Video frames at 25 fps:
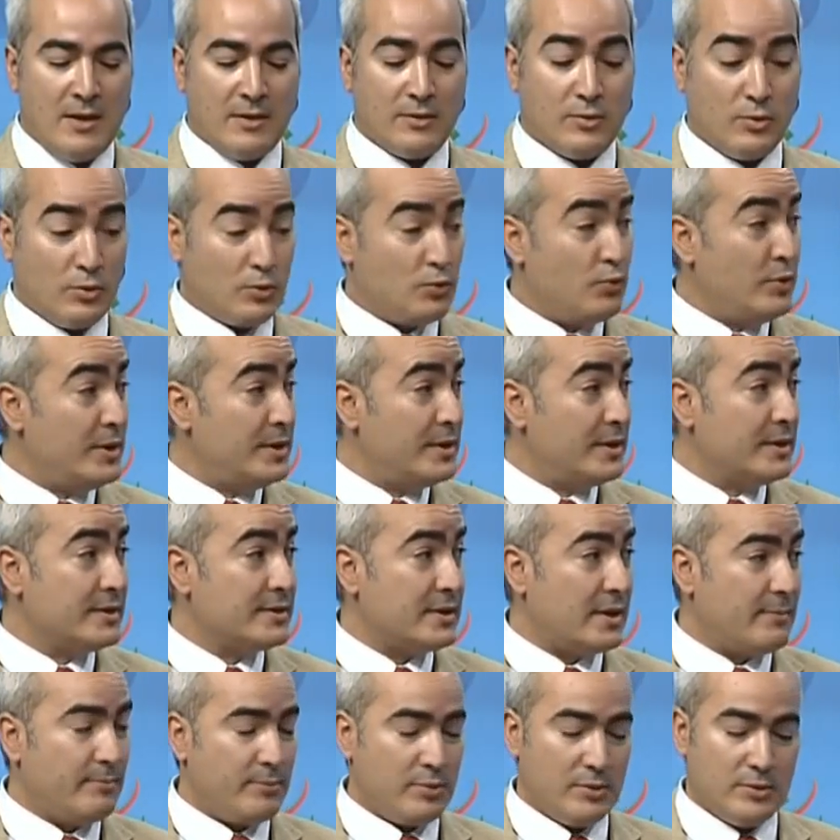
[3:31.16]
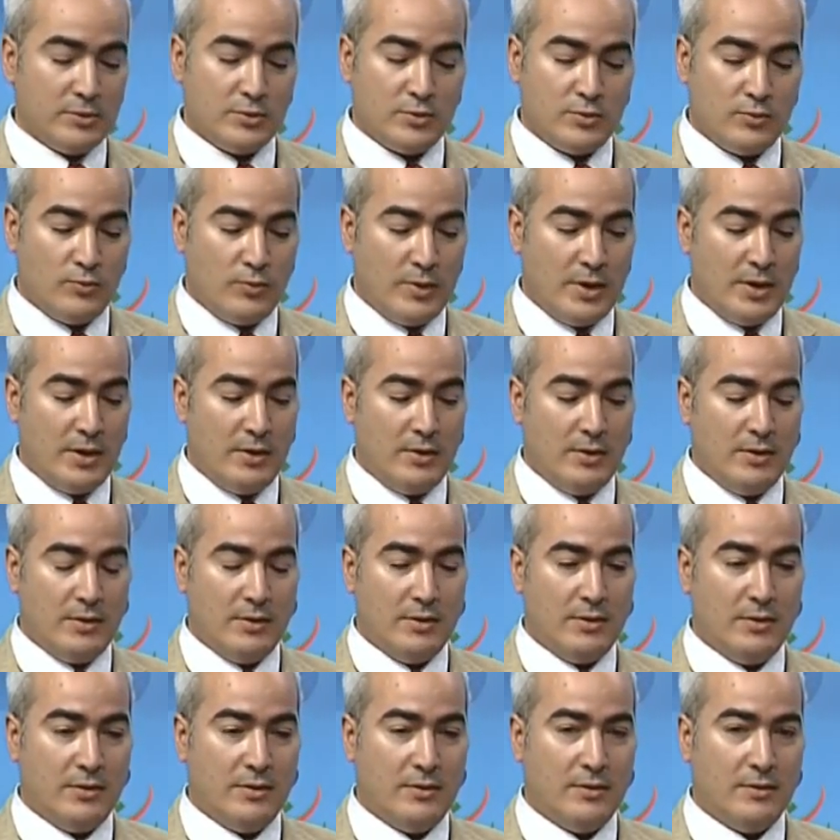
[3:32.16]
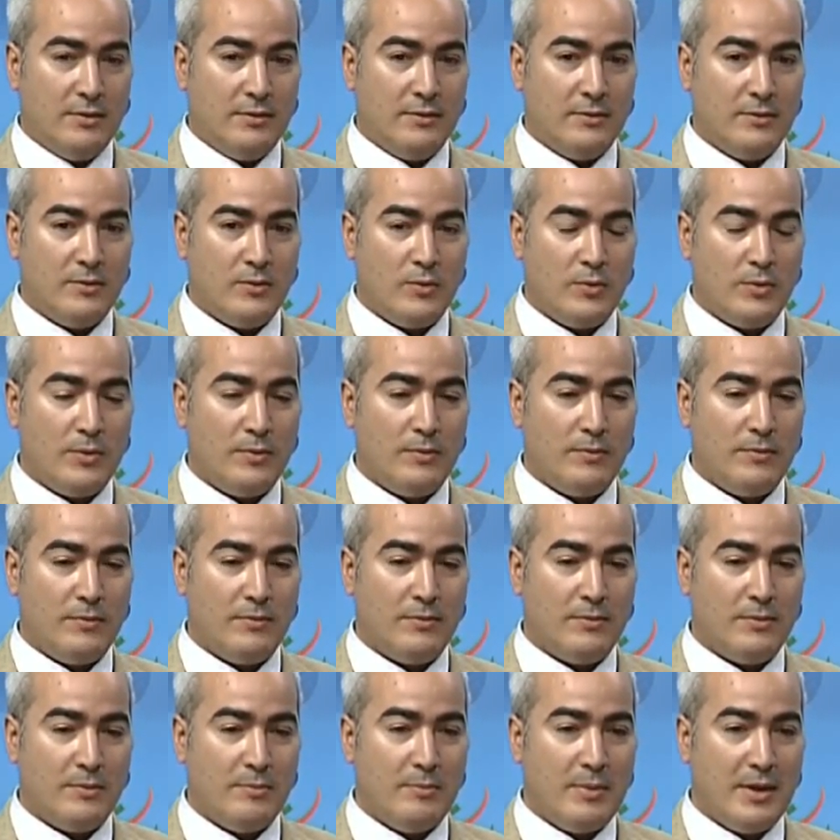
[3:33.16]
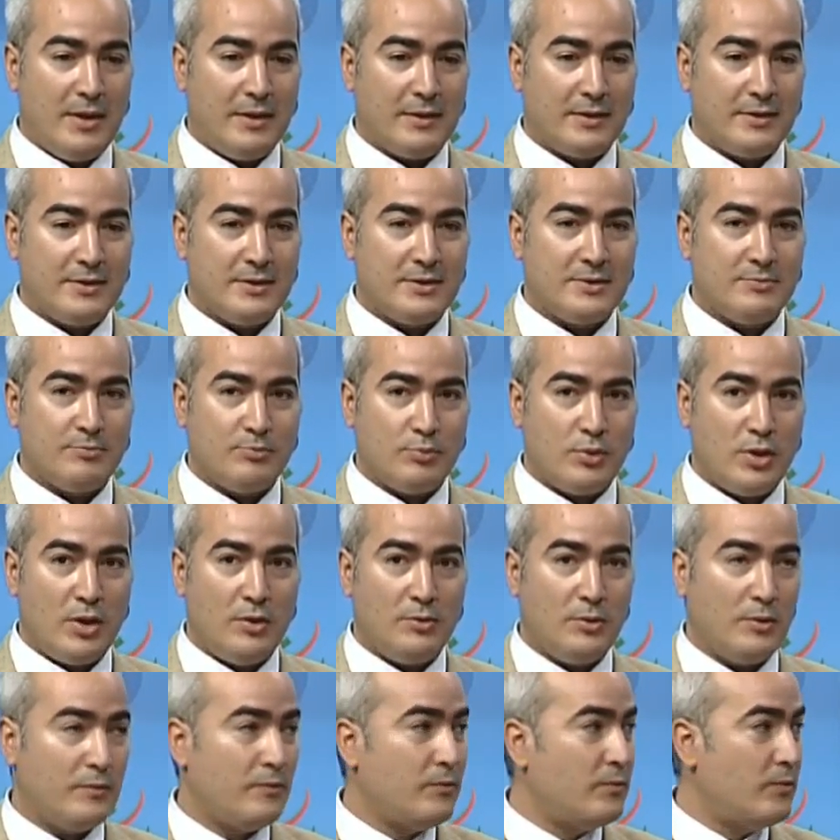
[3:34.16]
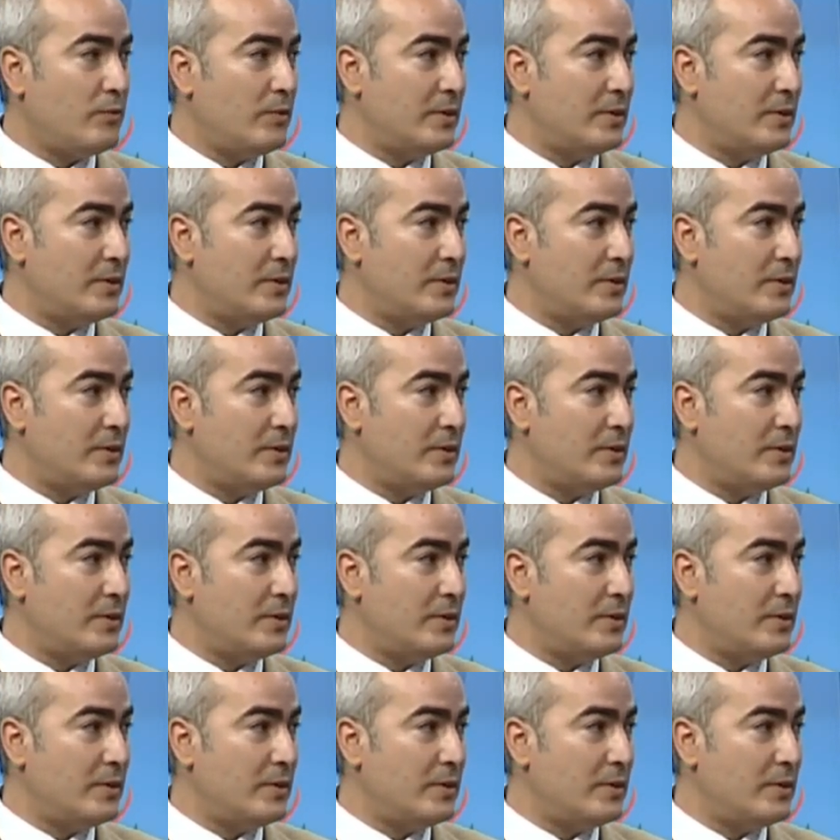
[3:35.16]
concrete examples, where the bank is proud of